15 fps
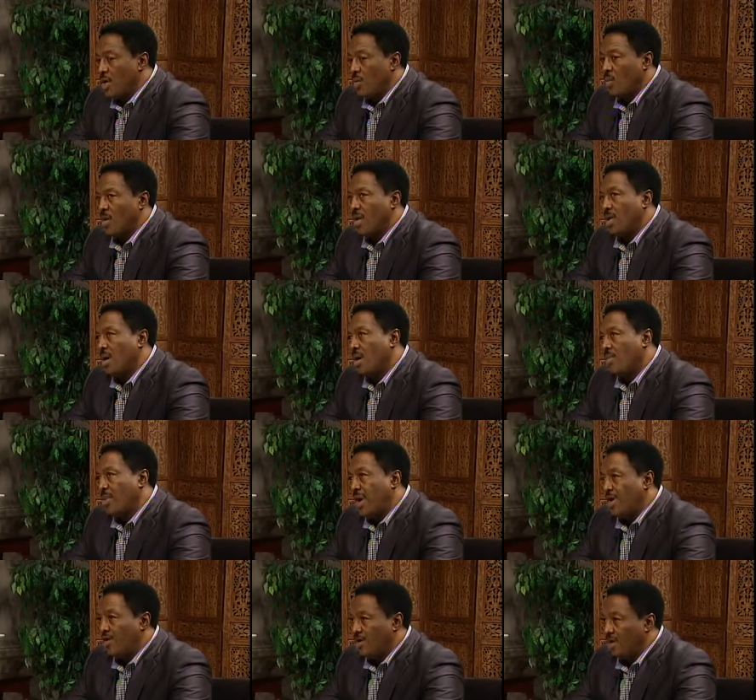when a young
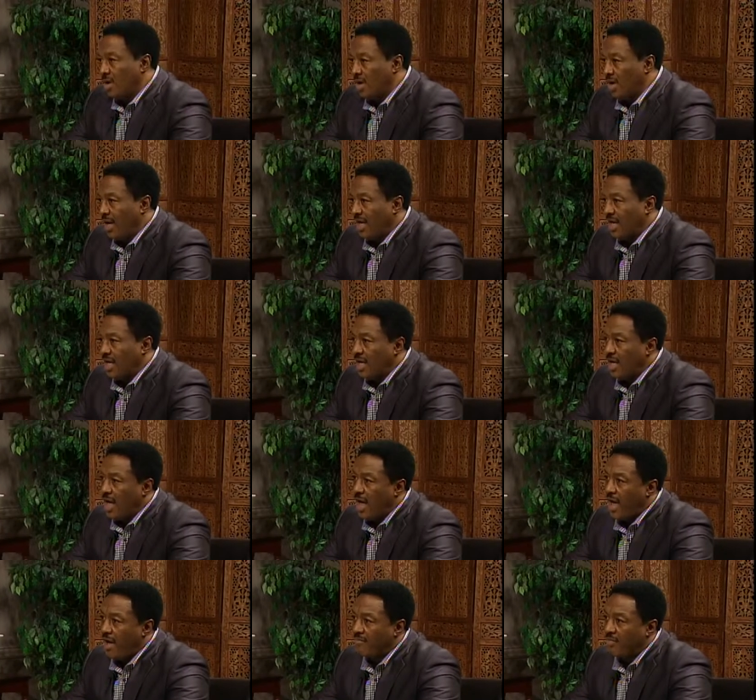man or young lady
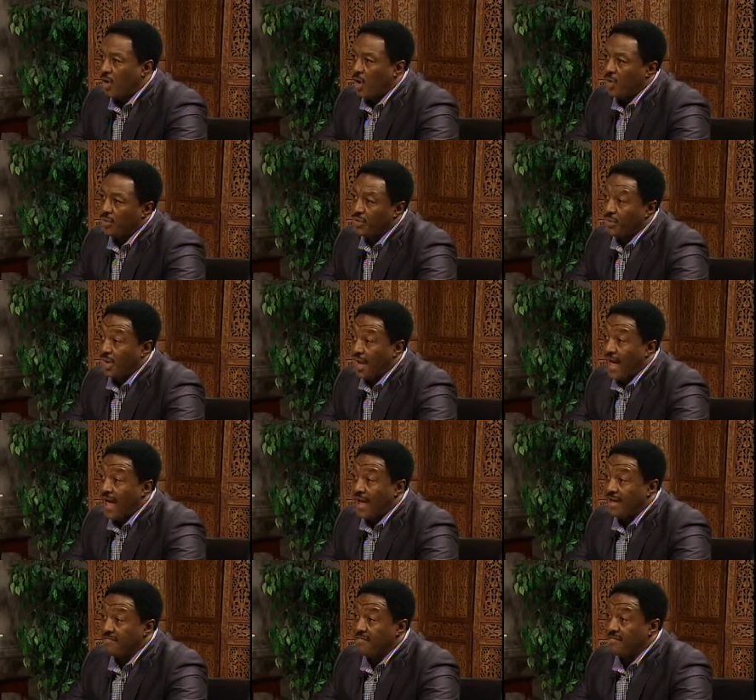have gone through
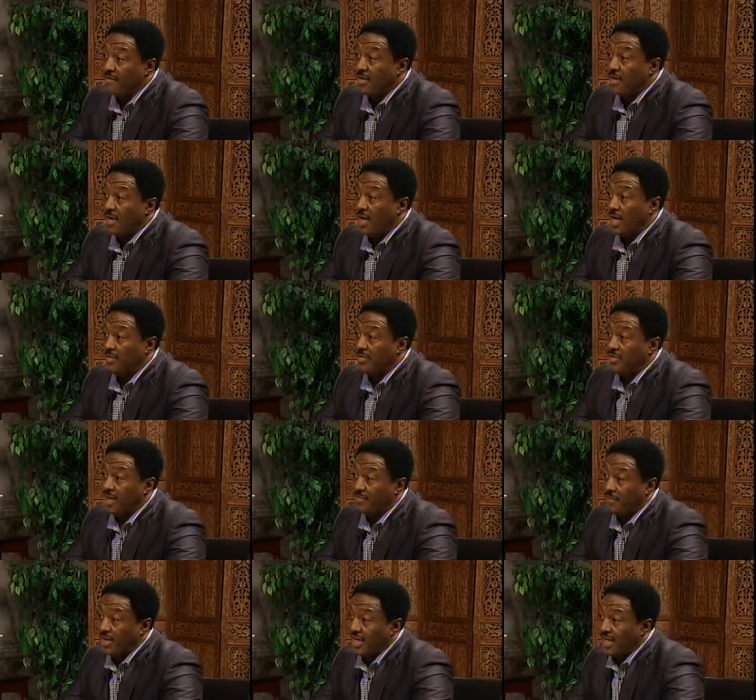life mm -hmm. and
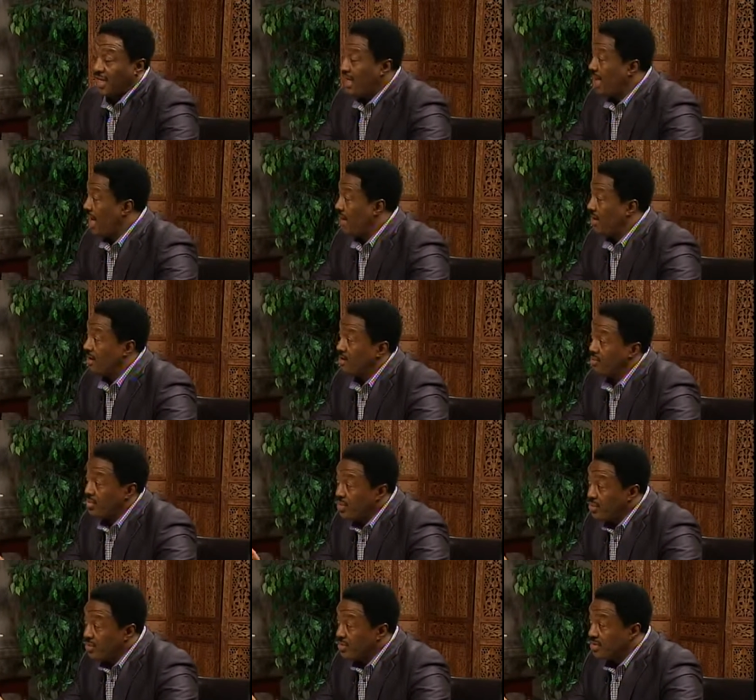suffered any kind of
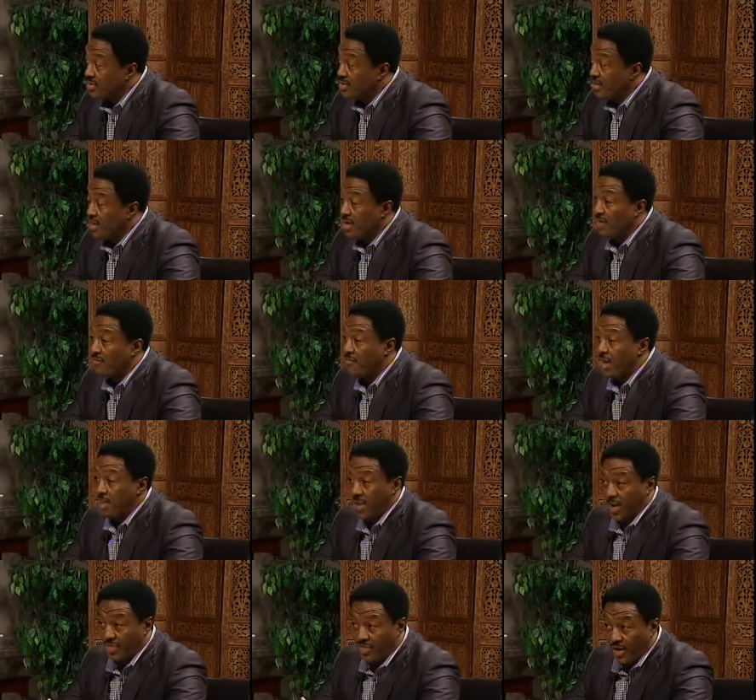abuse from
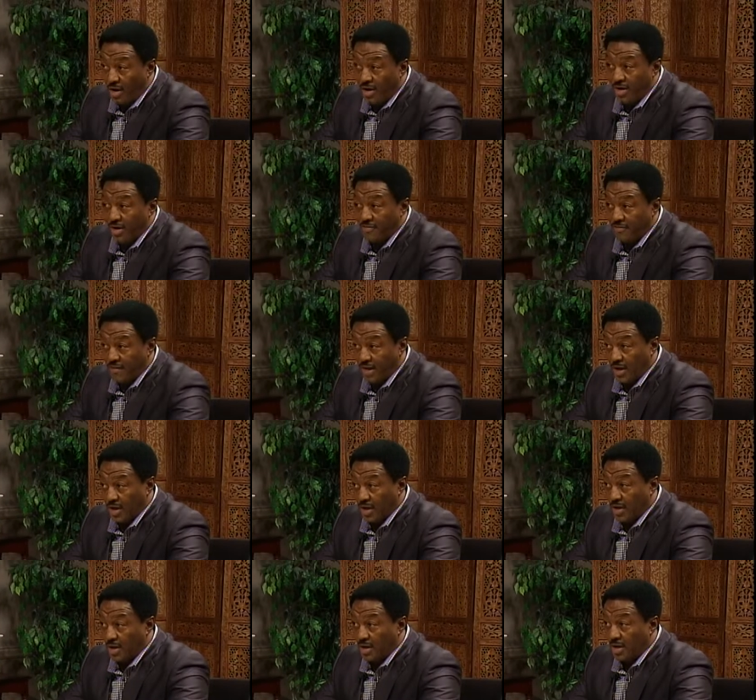an authority figure,
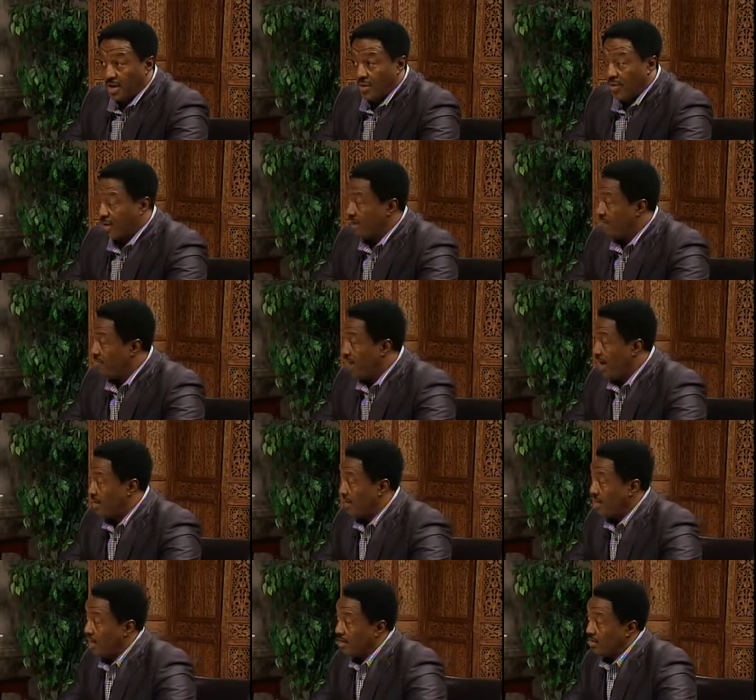whether a
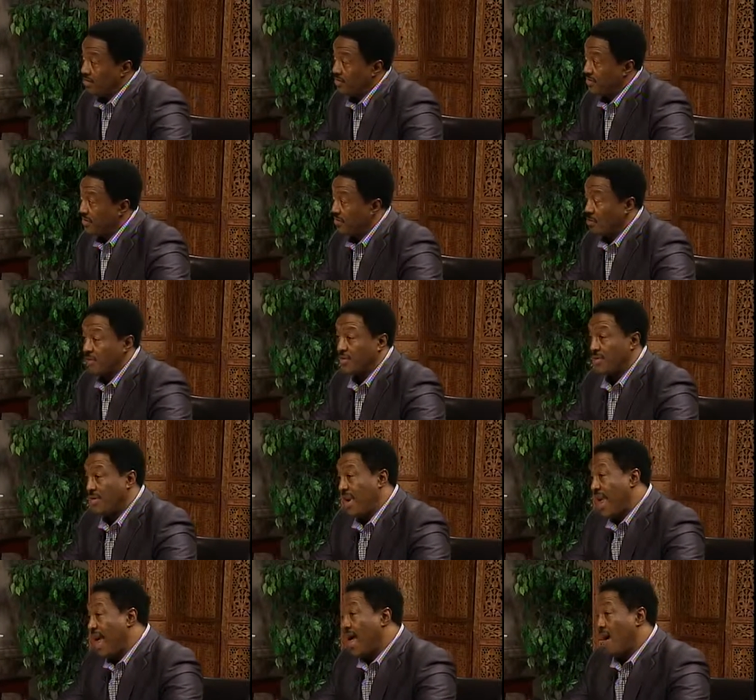father and uncle, so forth. So mm
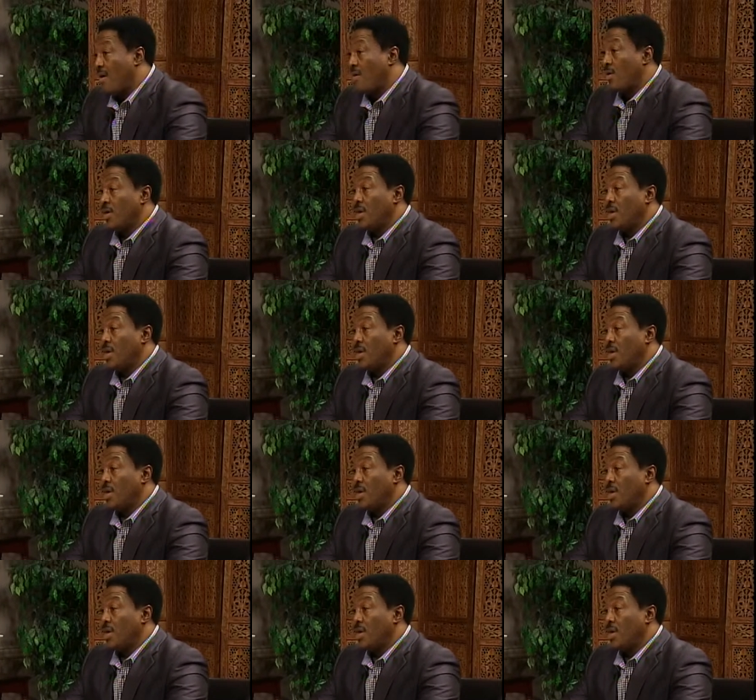-hmm. now,